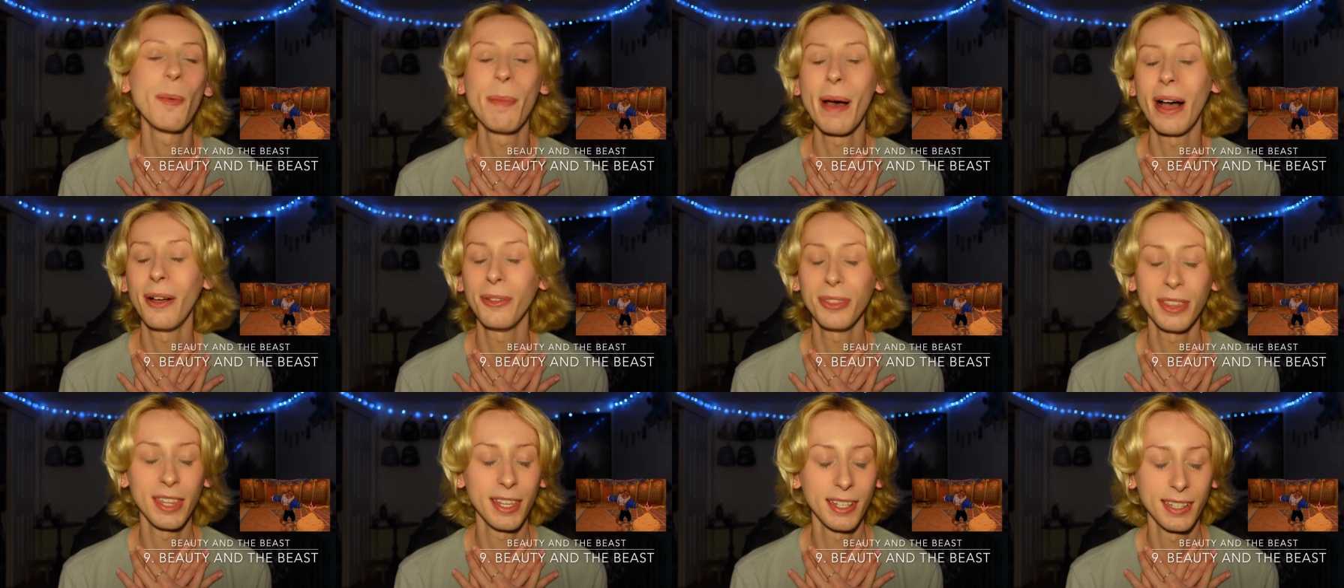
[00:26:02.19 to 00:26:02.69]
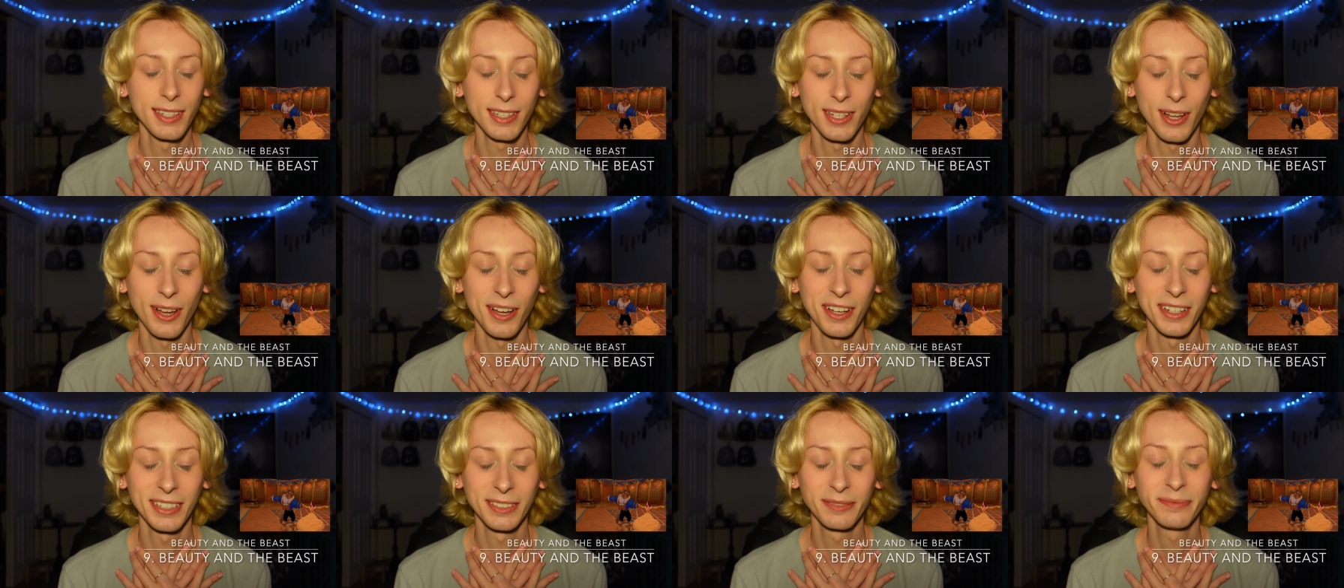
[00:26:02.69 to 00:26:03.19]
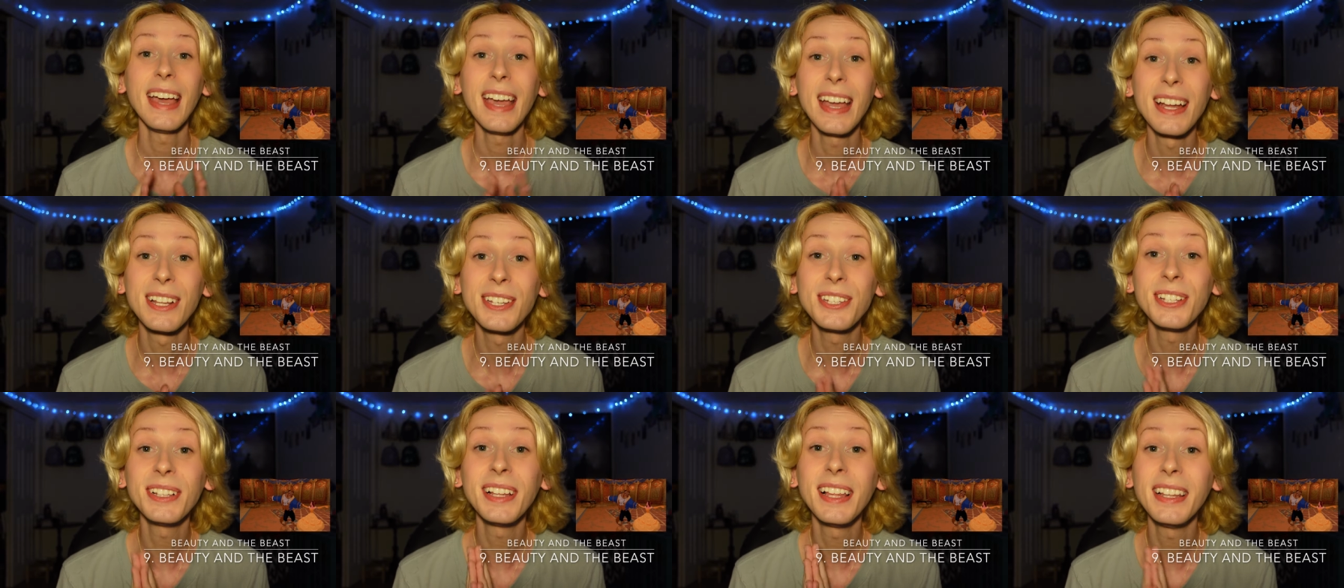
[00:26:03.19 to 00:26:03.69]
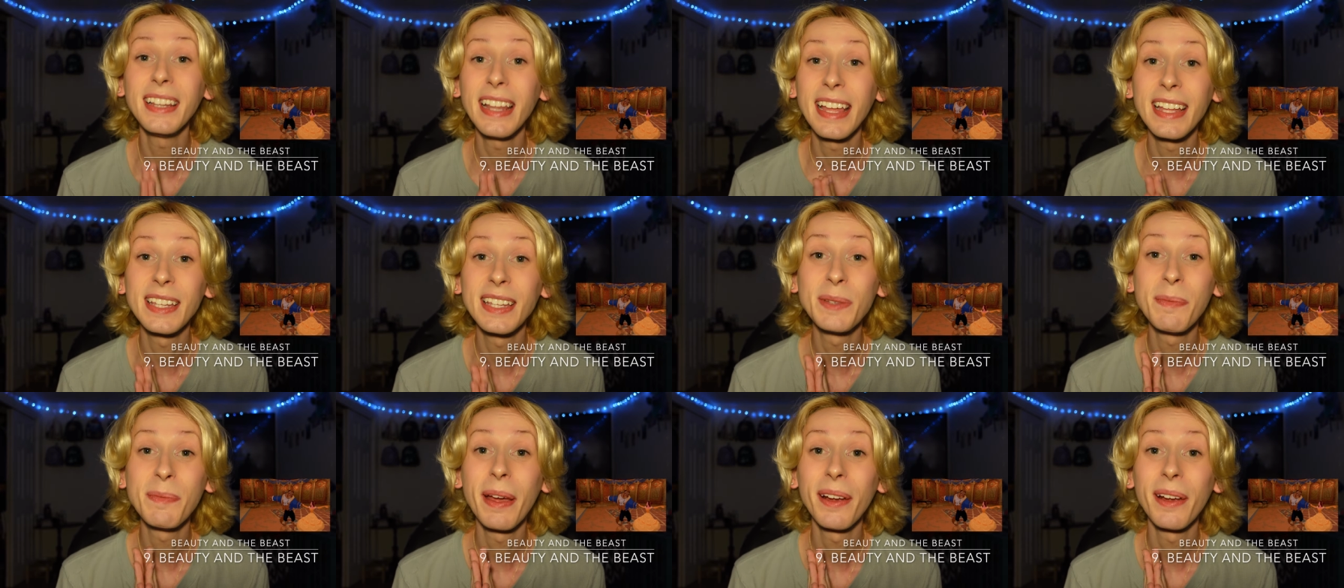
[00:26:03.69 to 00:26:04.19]
about this song. Angela
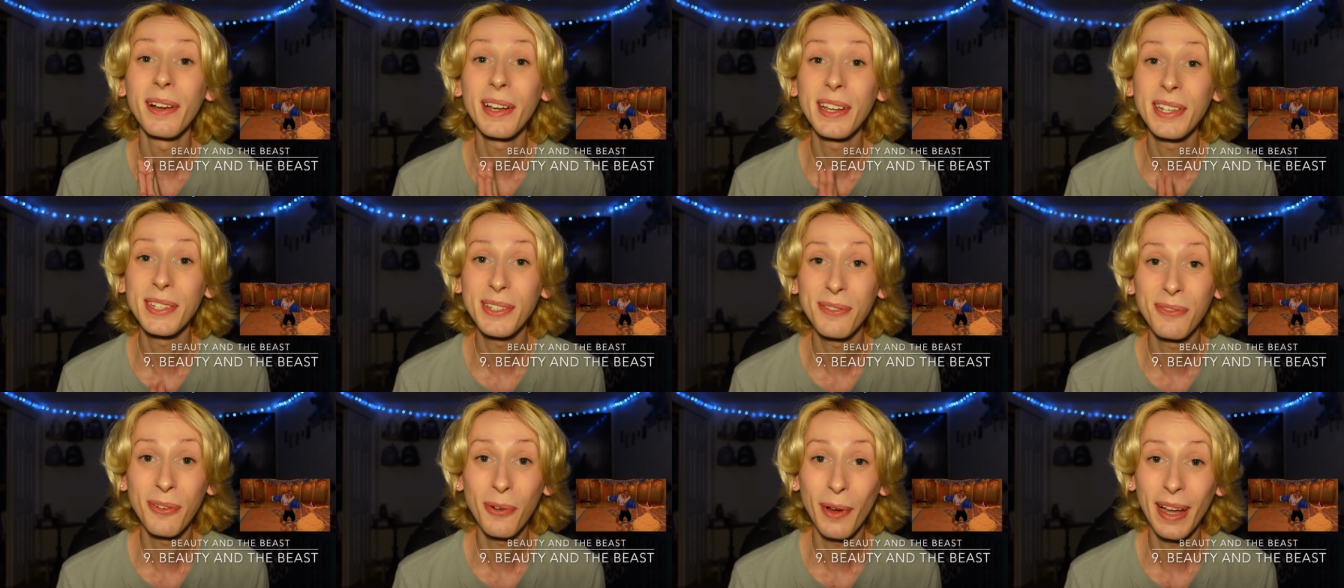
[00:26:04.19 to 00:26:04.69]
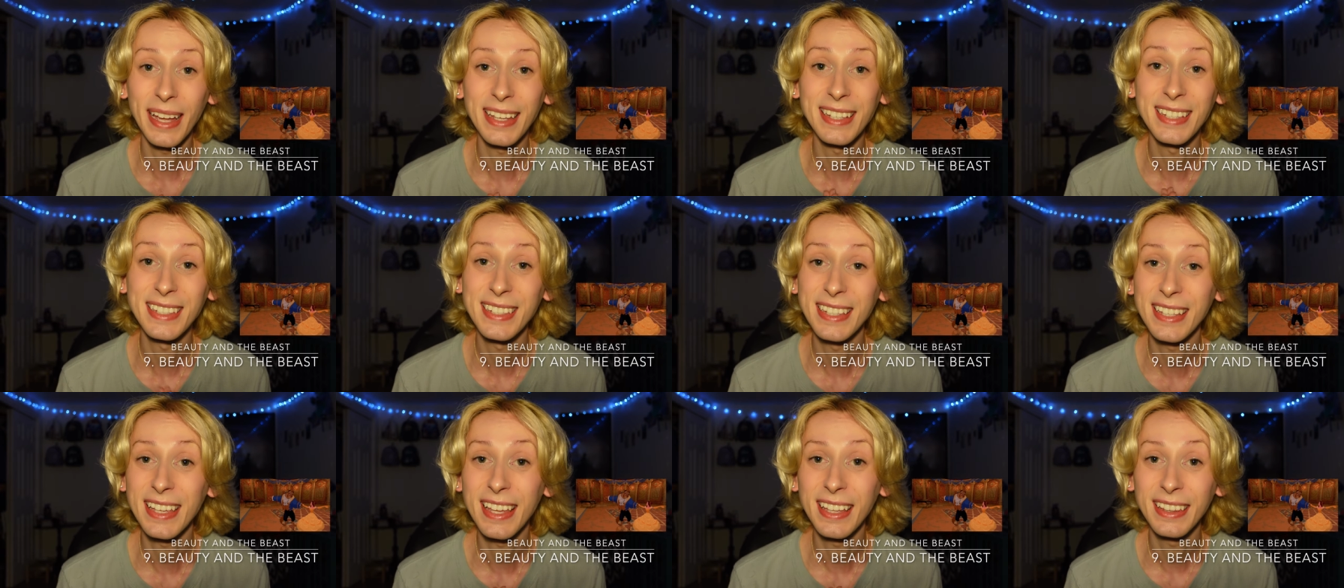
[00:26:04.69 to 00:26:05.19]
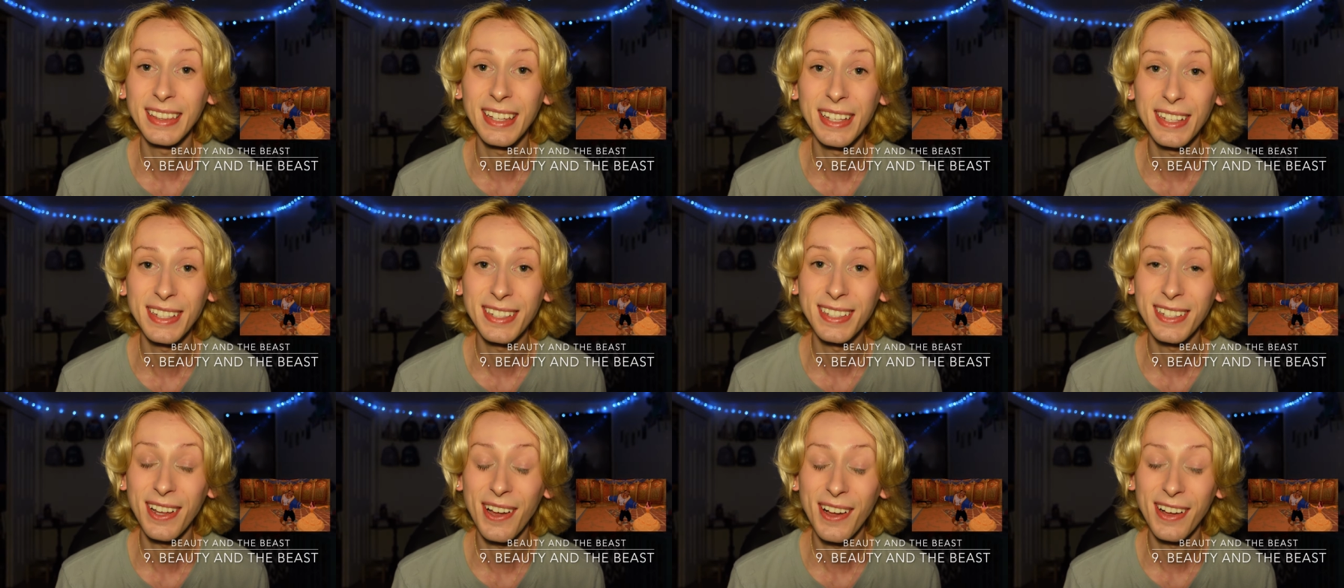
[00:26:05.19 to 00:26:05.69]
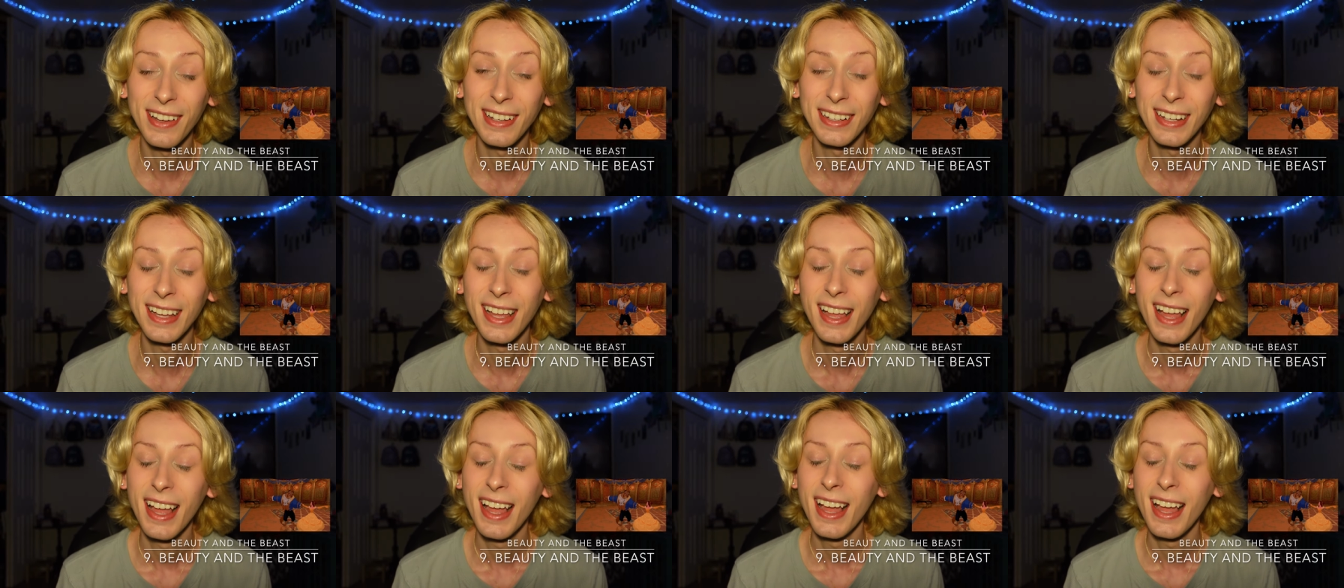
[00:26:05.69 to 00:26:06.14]
Lansbury's voice singing this song